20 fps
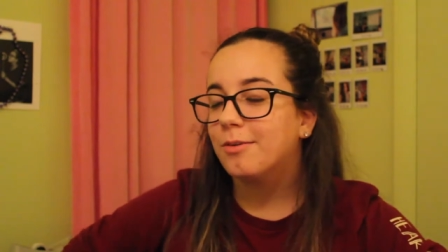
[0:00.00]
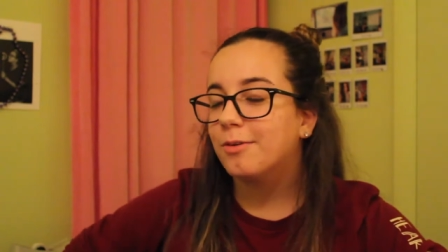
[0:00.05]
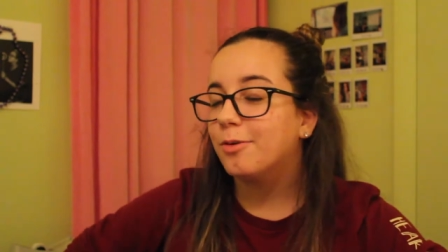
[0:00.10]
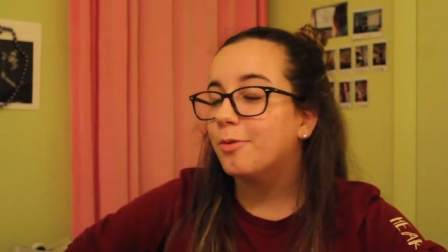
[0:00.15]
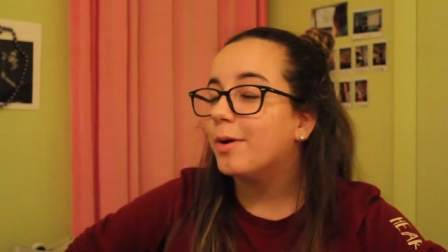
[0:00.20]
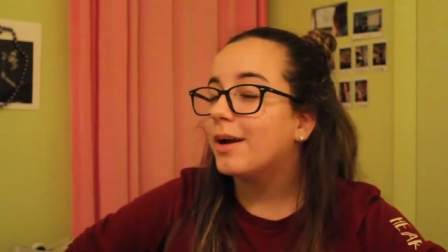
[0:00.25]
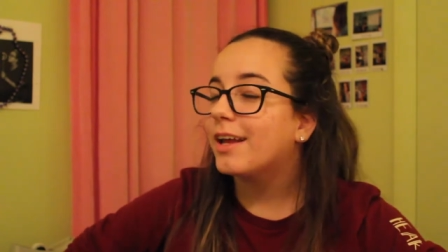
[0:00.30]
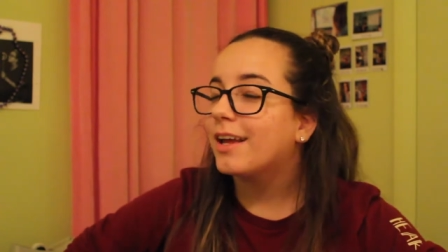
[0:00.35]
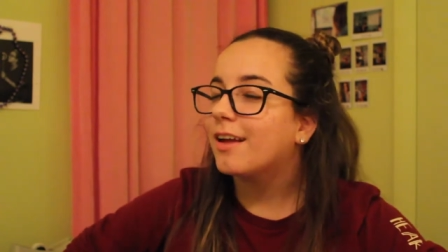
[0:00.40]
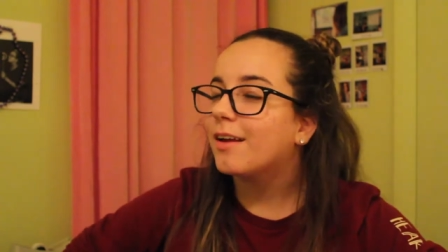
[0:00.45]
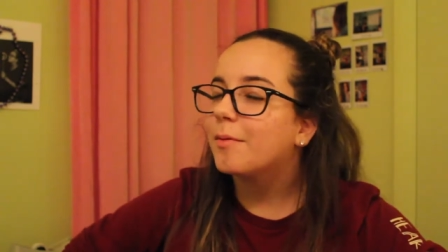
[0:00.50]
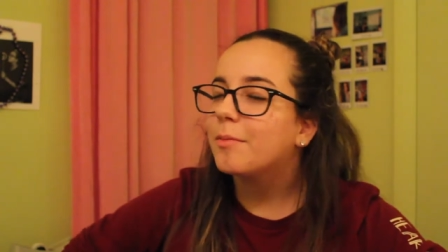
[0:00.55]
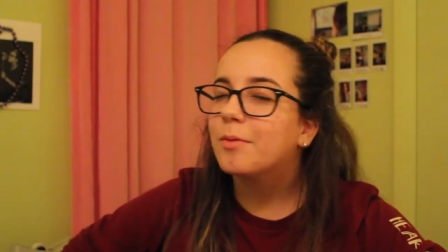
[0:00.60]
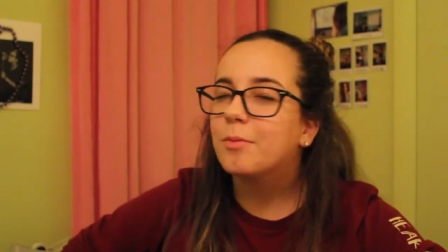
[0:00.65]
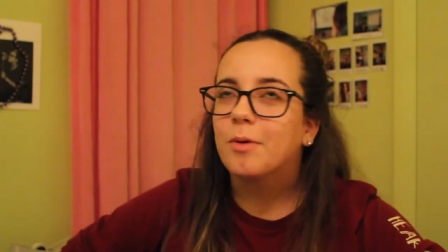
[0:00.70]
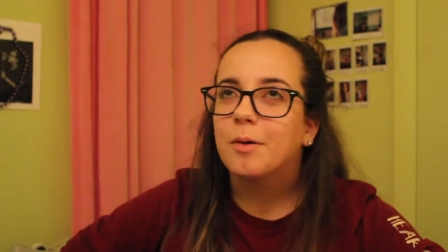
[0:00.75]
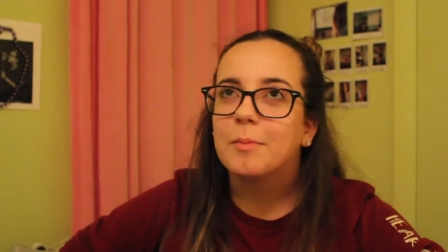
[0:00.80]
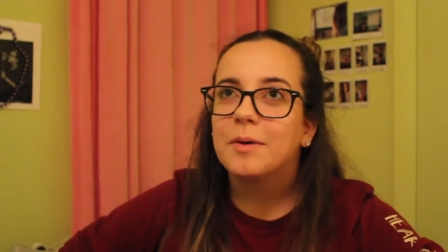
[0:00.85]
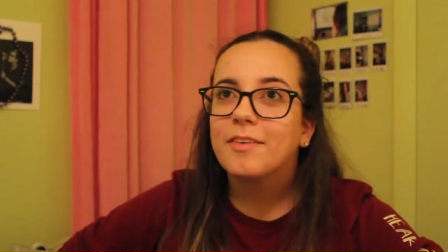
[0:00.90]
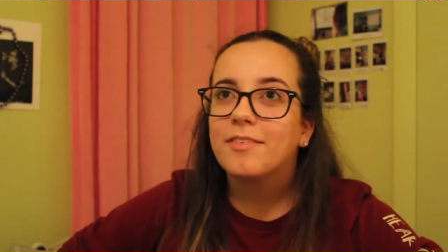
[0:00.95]
who I am
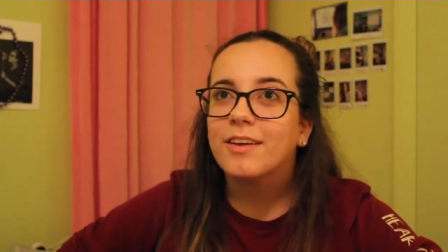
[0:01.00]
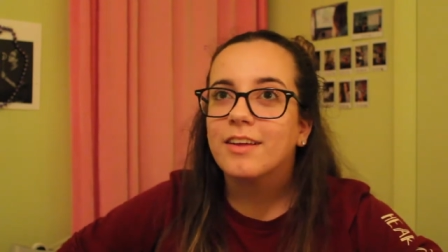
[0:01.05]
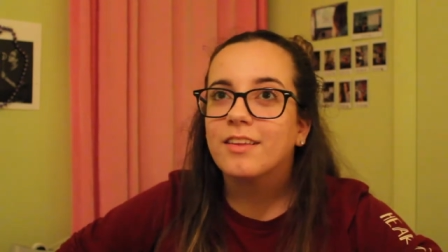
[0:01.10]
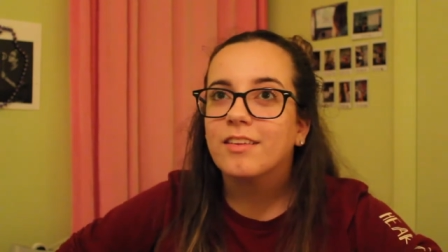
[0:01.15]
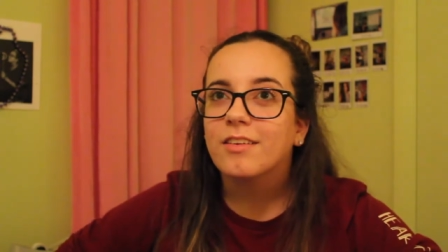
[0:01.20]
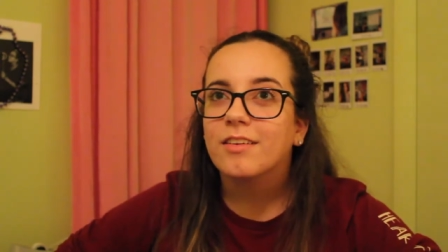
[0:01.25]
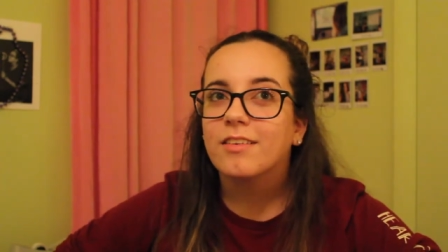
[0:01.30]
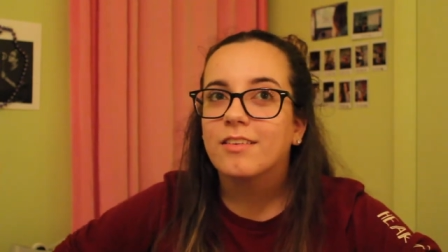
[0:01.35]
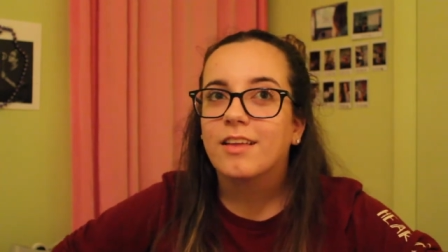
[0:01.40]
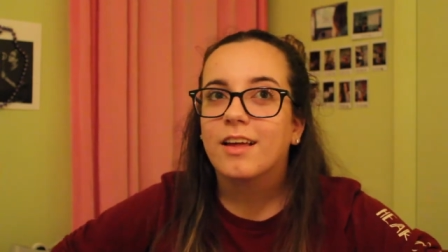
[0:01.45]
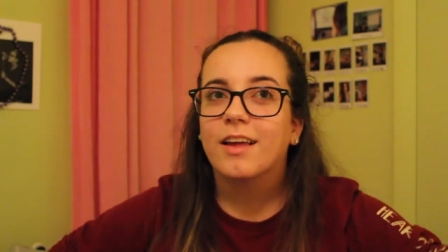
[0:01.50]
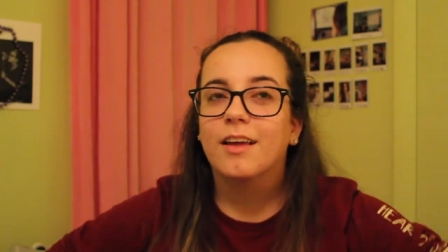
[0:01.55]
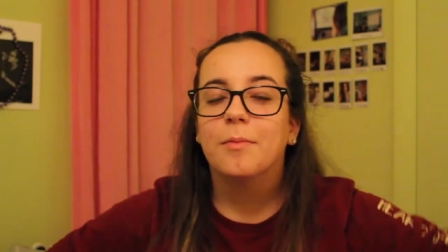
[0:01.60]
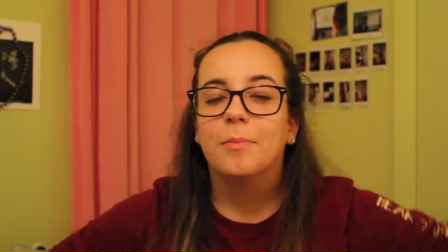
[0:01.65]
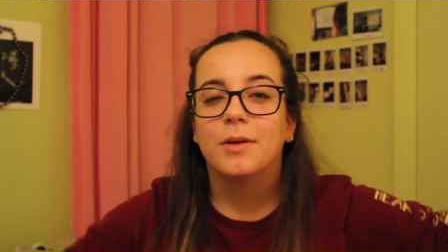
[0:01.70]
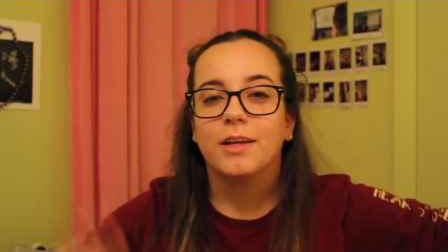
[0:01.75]
and what my face looks like,